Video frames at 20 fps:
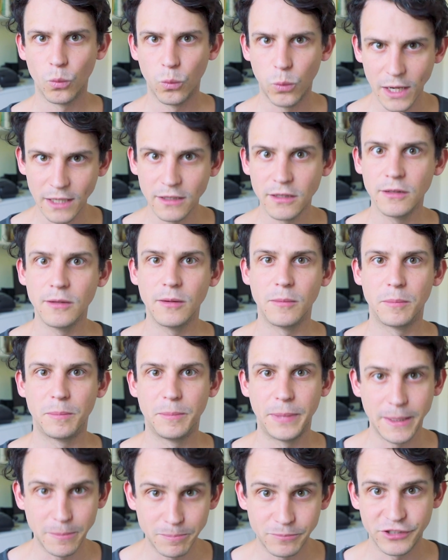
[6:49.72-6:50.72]
will
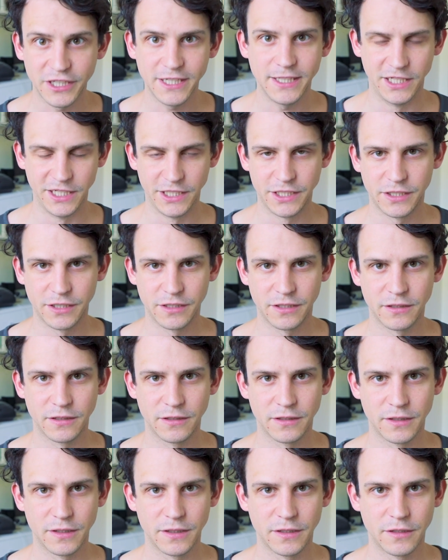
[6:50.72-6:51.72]
be breached.
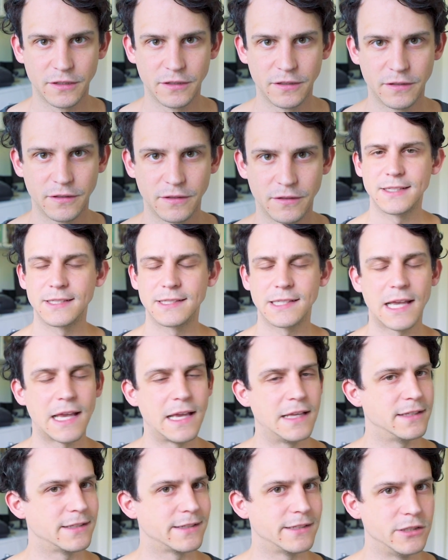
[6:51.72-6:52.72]
This
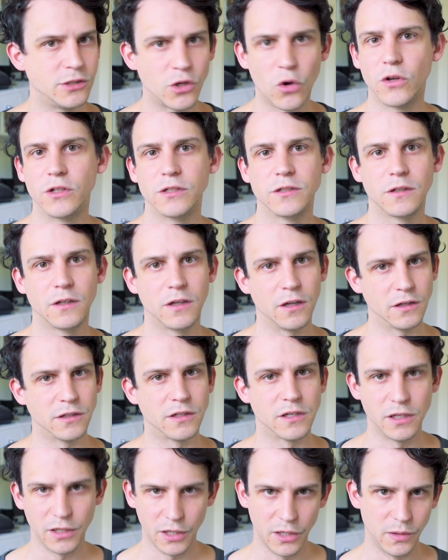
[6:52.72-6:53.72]
is not
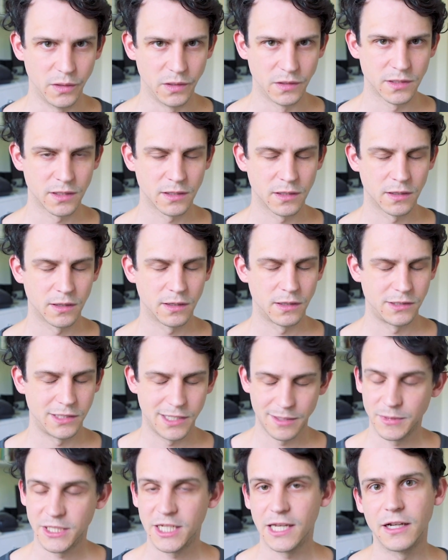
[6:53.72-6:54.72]
good news.
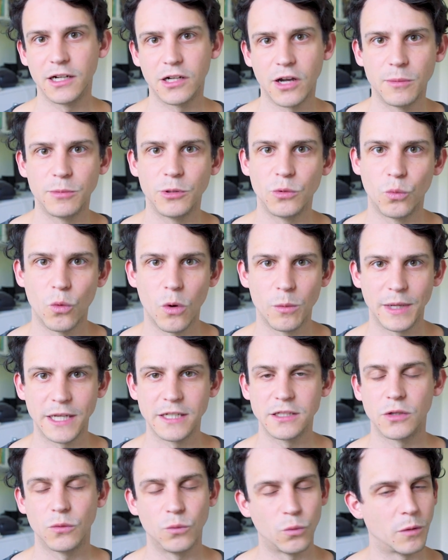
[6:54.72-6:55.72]
Limiting global
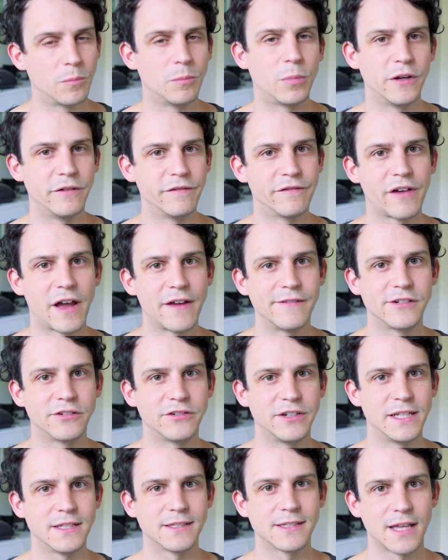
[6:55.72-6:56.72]
warming to 1.5
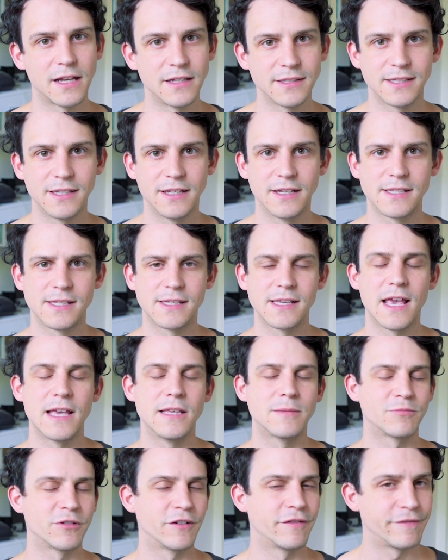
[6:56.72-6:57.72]
degrees Celsius
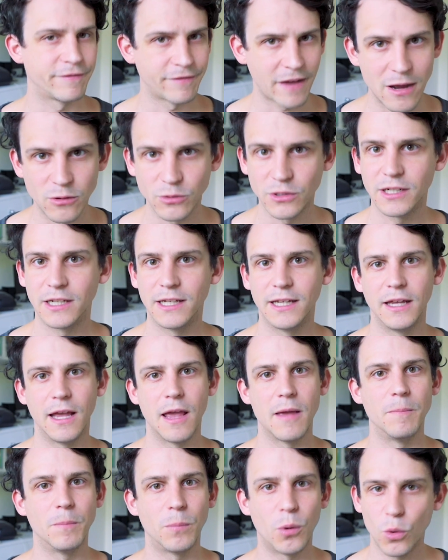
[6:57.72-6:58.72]
is
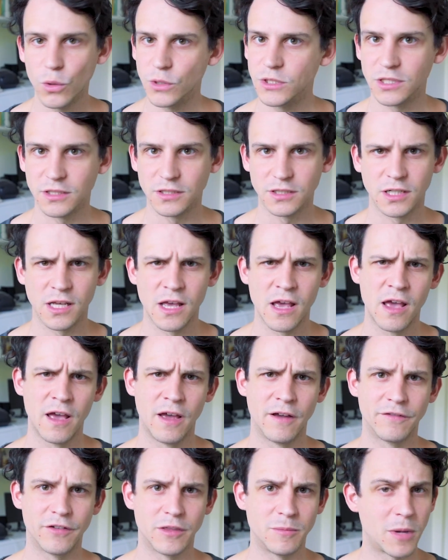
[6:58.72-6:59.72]
profoundly important
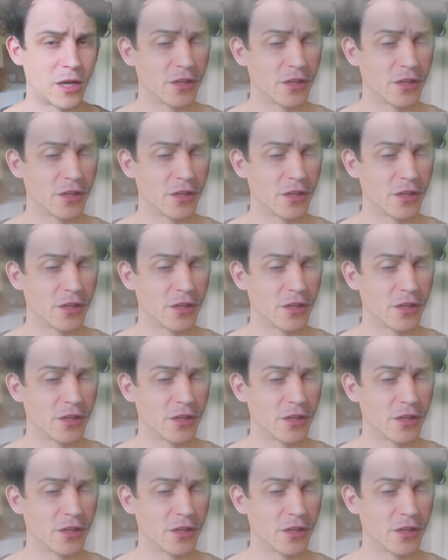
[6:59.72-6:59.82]
for the